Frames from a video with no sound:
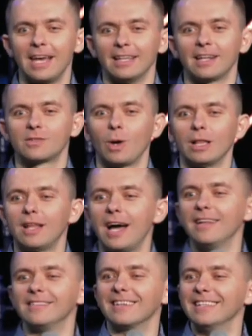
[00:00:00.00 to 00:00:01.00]
That's why
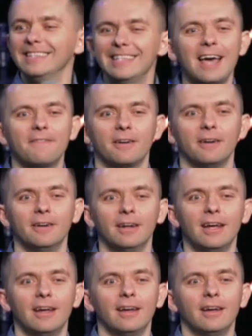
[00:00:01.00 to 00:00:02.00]
lions never
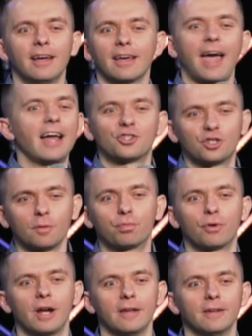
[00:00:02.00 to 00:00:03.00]
catch their
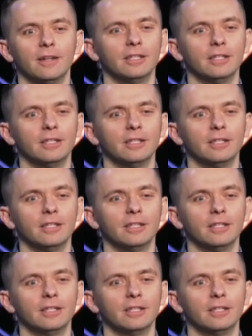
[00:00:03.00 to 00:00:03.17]
prey.